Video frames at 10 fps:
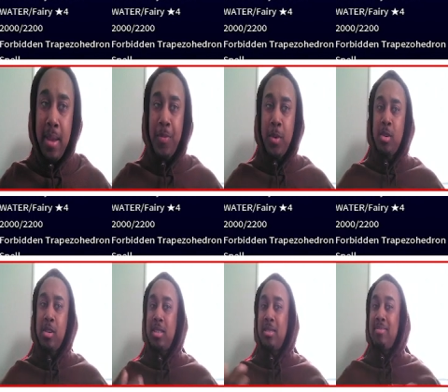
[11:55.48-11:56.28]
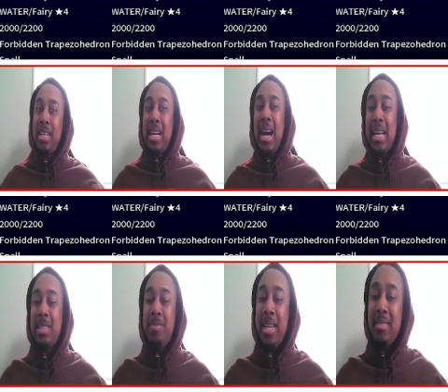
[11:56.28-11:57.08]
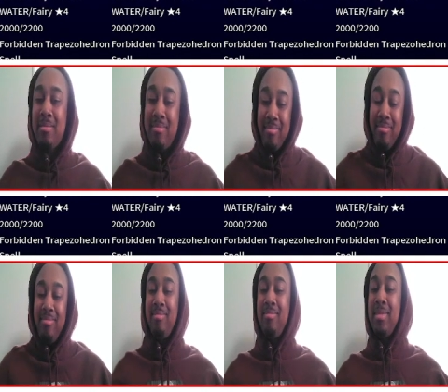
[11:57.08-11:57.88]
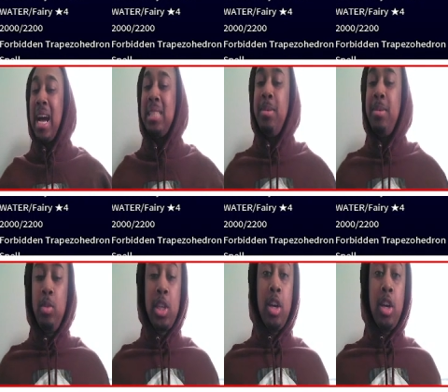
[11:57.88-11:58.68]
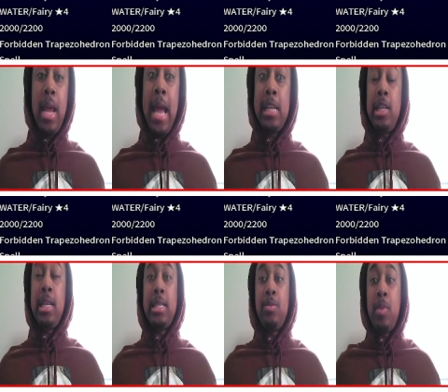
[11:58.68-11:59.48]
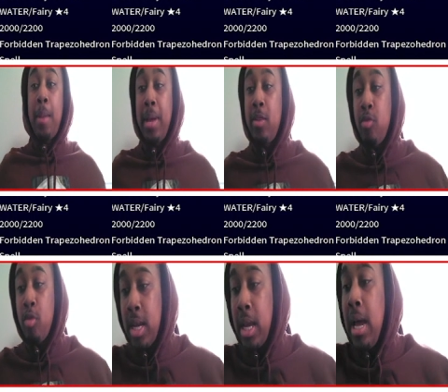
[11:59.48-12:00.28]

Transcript: for a Cosmic. Cosmic was good, actually, because when I played Runick,